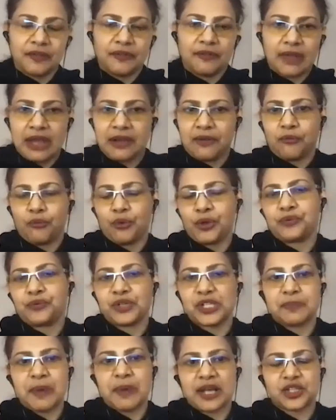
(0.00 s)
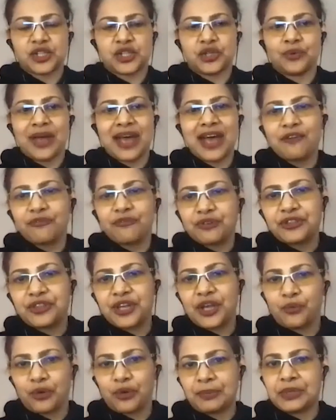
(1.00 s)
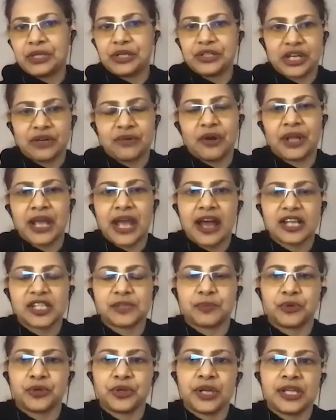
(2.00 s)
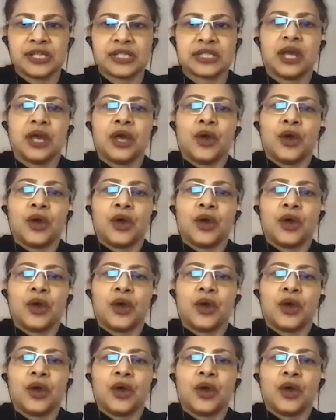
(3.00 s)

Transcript: like with respects to everything we're building around Casper is